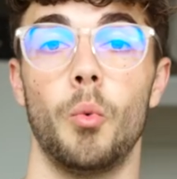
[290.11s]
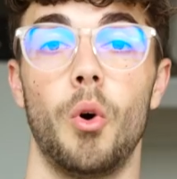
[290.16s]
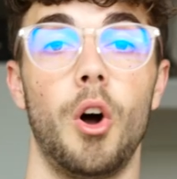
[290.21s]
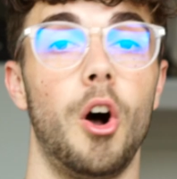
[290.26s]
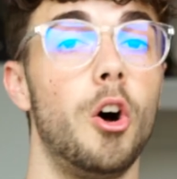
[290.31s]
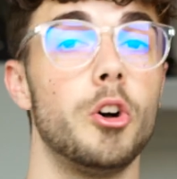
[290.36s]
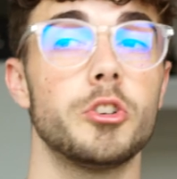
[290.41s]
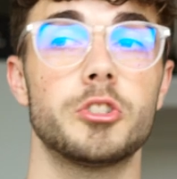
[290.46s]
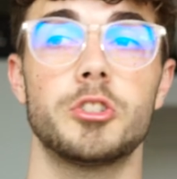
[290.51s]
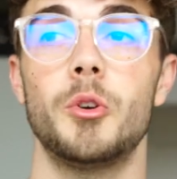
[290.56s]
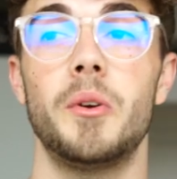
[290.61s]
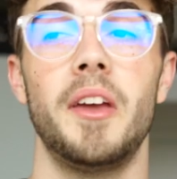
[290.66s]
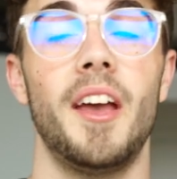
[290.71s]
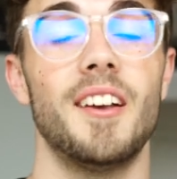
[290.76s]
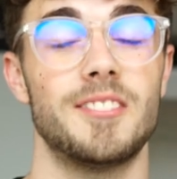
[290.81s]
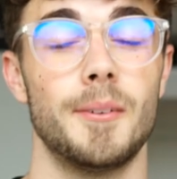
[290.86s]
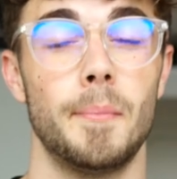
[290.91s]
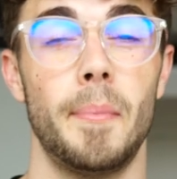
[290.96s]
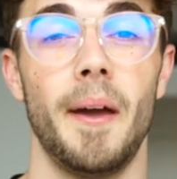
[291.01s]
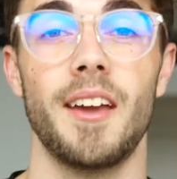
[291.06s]
Also, he
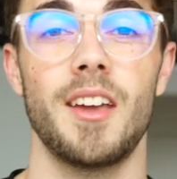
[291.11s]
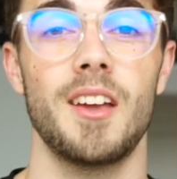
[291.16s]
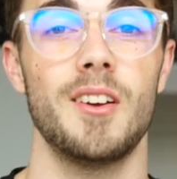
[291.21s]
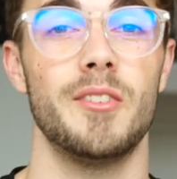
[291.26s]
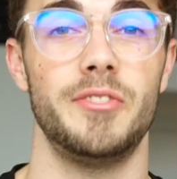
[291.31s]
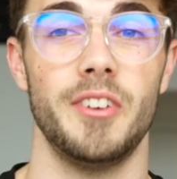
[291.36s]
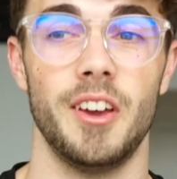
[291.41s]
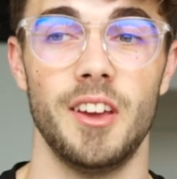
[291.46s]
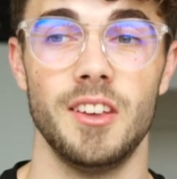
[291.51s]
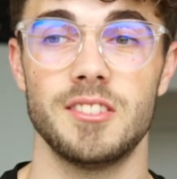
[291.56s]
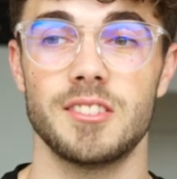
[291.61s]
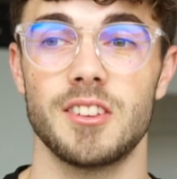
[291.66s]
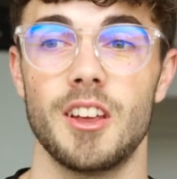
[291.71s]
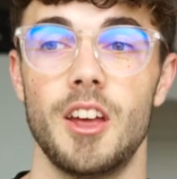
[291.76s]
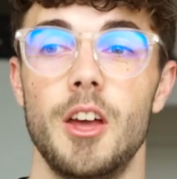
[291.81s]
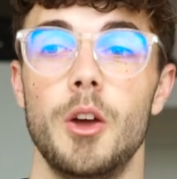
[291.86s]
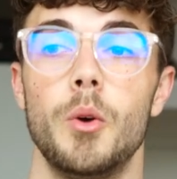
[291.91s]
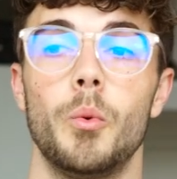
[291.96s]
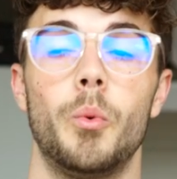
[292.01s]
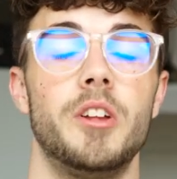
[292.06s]
has the backing of FaZe,
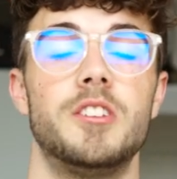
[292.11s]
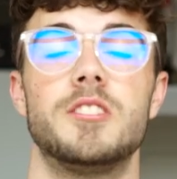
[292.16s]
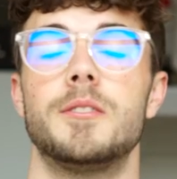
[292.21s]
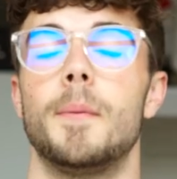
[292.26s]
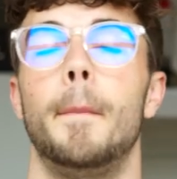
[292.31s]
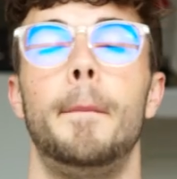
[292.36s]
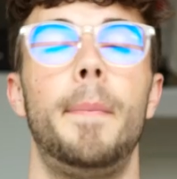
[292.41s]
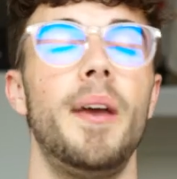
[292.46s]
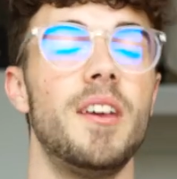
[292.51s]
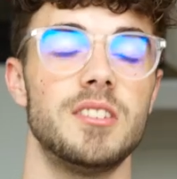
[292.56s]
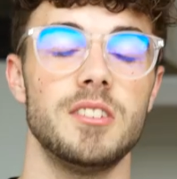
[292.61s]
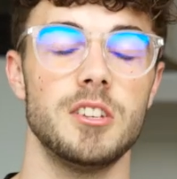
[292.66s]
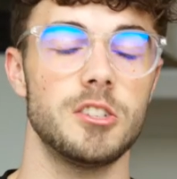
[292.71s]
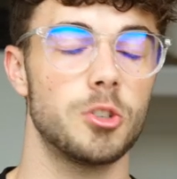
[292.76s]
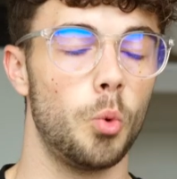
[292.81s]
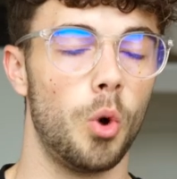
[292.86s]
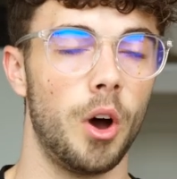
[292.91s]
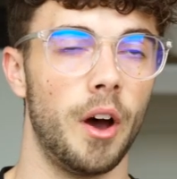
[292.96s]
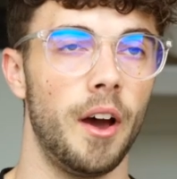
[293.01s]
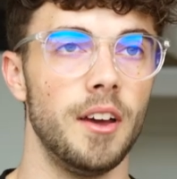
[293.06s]
which
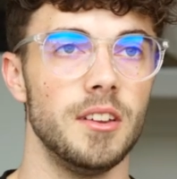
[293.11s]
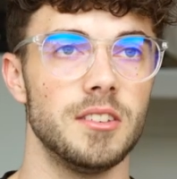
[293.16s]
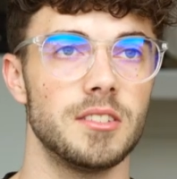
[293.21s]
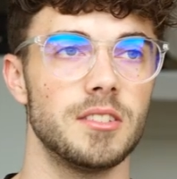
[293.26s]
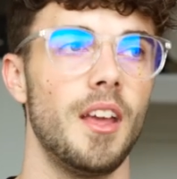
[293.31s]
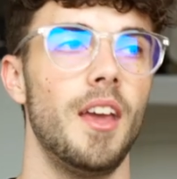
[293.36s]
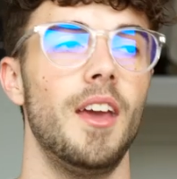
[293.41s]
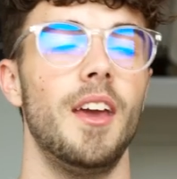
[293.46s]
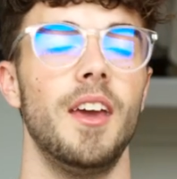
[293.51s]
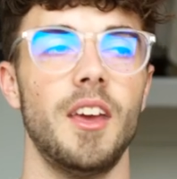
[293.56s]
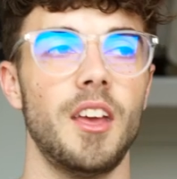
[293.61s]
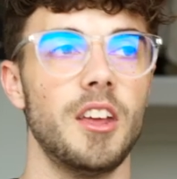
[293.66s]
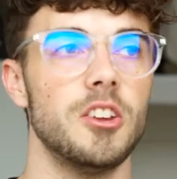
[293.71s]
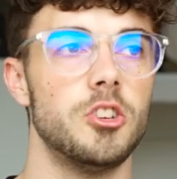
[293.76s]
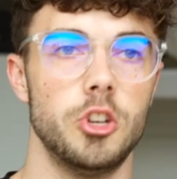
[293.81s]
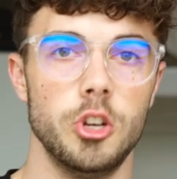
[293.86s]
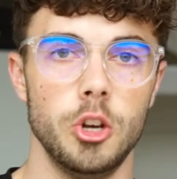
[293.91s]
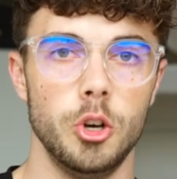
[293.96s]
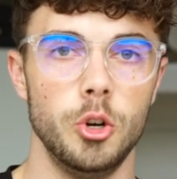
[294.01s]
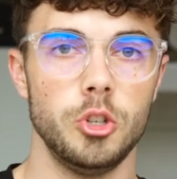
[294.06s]
business-wise
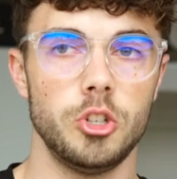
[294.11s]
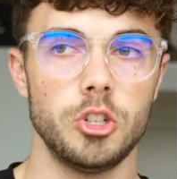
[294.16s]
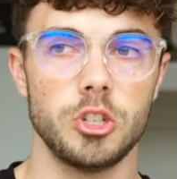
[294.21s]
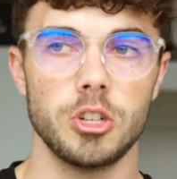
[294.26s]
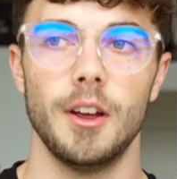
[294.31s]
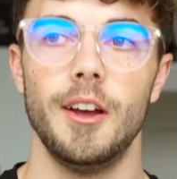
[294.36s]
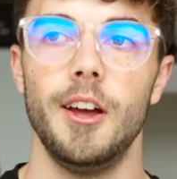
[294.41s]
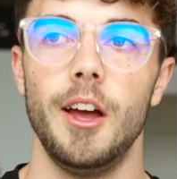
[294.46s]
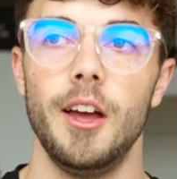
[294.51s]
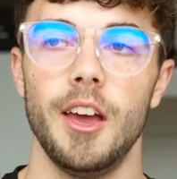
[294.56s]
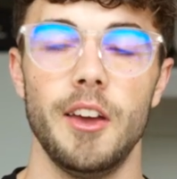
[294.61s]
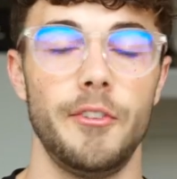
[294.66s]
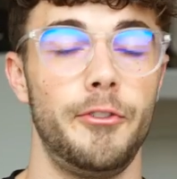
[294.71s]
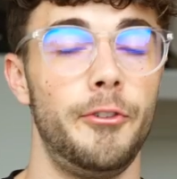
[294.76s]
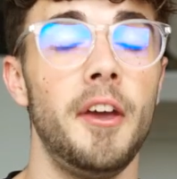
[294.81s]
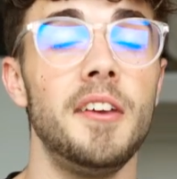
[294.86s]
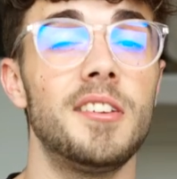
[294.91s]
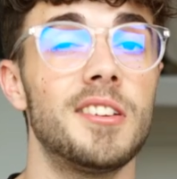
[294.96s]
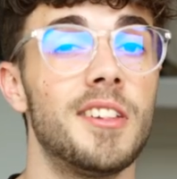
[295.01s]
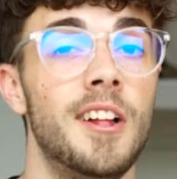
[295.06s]
is huge. If
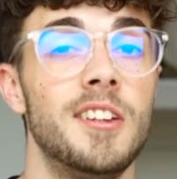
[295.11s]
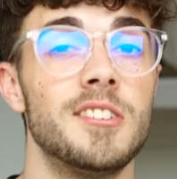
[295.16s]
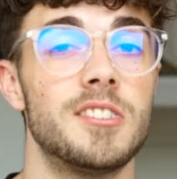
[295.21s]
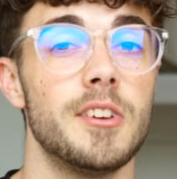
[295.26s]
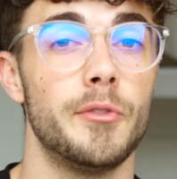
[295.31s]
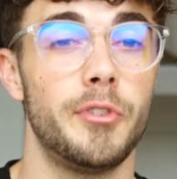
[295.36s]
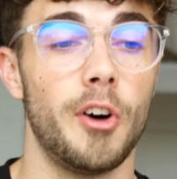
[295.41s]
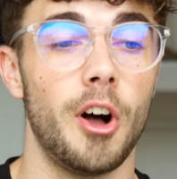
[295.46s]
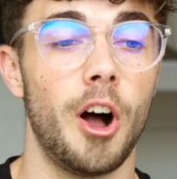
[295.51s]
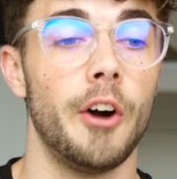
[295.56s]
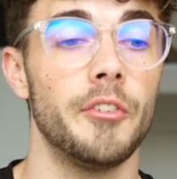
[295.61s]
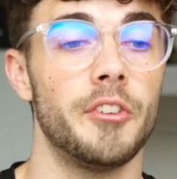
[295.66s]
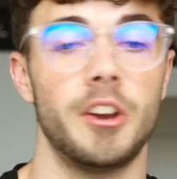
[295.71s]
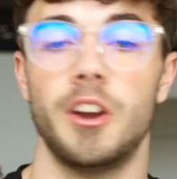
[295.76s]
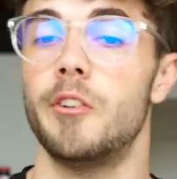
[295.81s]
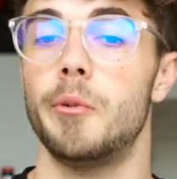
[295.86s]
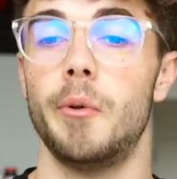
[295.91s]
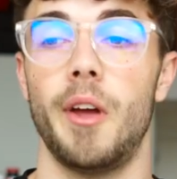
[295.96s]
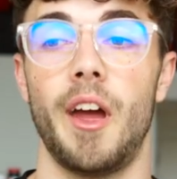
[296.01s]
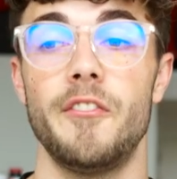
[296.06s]
FaZe Clan's involved,
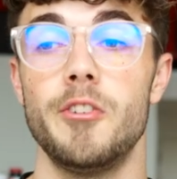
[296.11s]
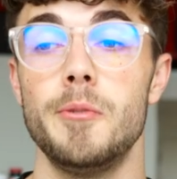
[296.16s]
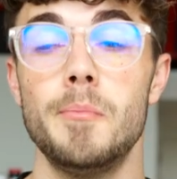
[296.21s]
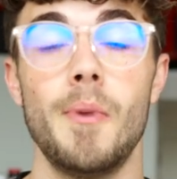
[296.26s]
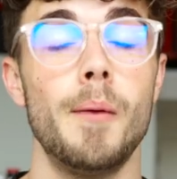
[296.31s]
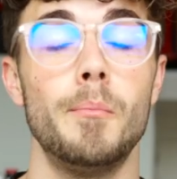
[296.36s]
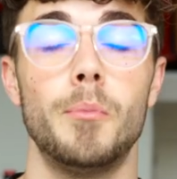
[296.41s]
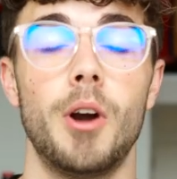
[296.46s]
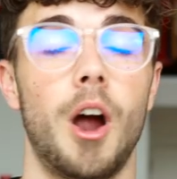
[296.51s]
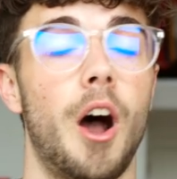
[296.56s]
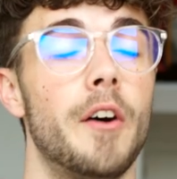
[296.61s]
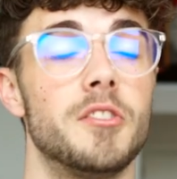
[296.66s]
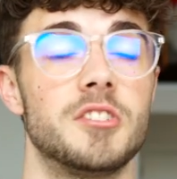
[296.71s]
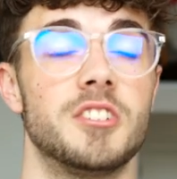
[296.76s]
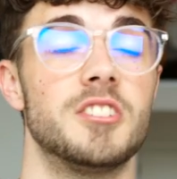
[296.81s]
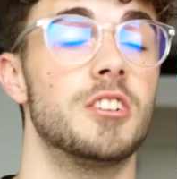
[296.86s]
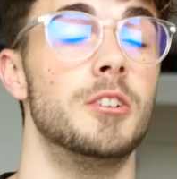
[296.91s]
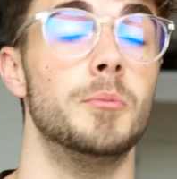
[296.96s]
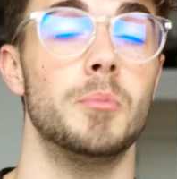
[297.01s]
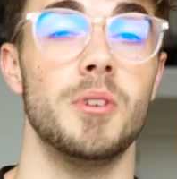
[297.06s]
and every member
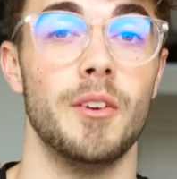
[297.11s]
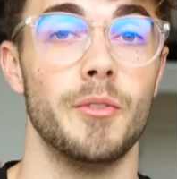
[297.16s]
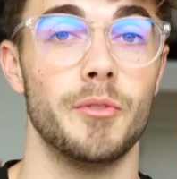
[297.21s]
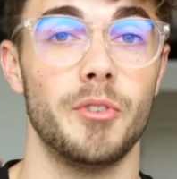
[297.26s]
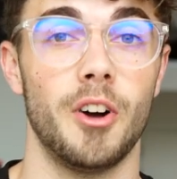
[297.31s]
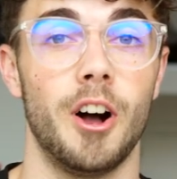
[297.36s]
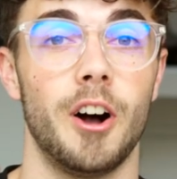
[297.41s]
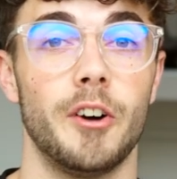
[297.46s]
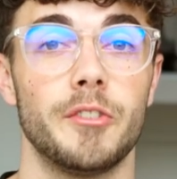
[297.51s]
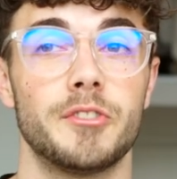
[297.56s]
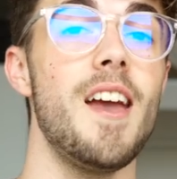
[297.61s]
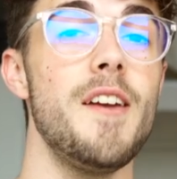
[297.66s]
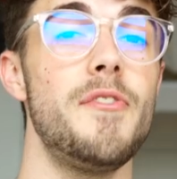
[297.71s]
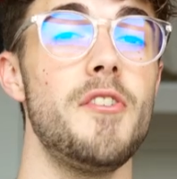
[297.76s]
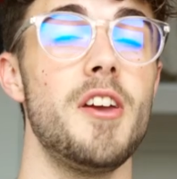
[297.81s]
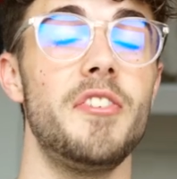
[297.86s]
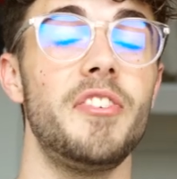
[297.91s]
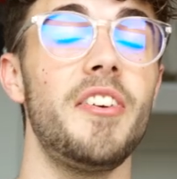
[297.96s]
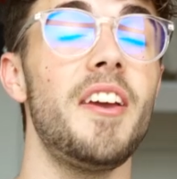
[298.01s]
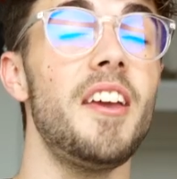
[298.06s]
obviously going to be involved, if
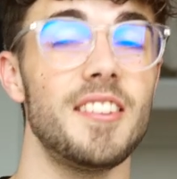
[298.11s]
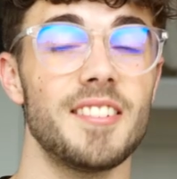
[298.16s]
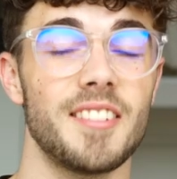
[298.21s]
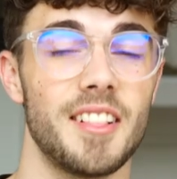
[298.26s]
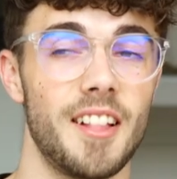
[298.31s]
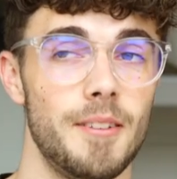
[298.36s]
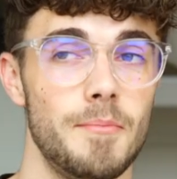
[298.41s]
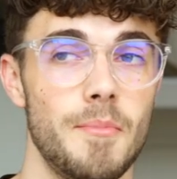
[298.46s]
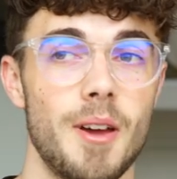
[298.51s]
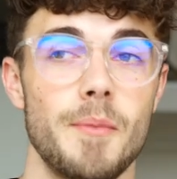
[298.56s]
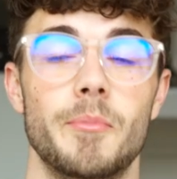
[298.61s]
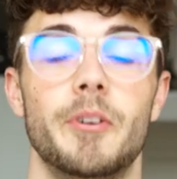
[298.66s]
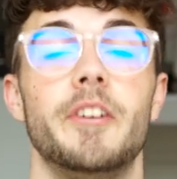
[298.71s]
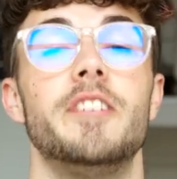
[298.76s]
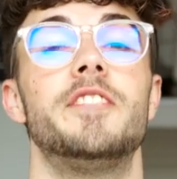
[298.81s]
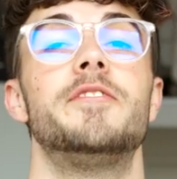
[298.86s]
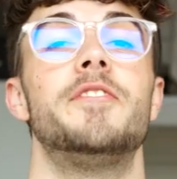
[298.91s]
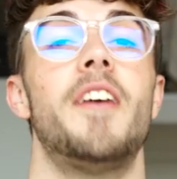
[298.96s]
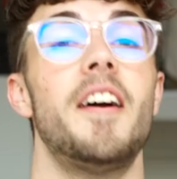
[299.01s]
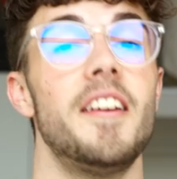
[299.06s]
a FaZe Clan member
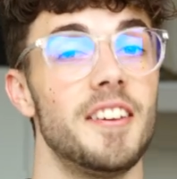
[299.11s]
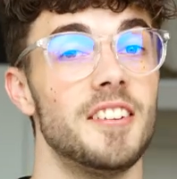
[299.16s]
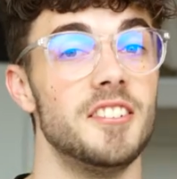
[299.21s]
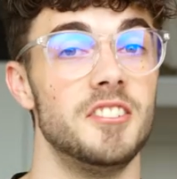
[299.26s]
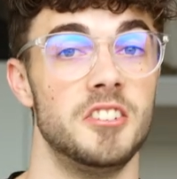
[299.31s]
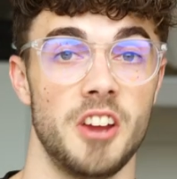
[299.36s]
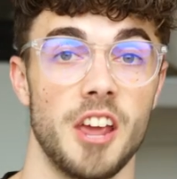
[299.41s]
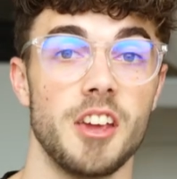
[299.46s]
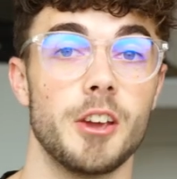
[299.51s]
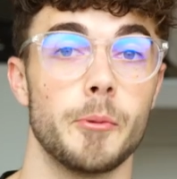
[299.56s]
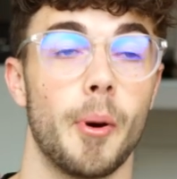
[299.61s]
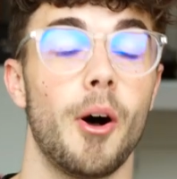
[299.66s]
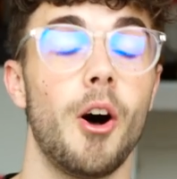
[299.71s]
is fighting Jake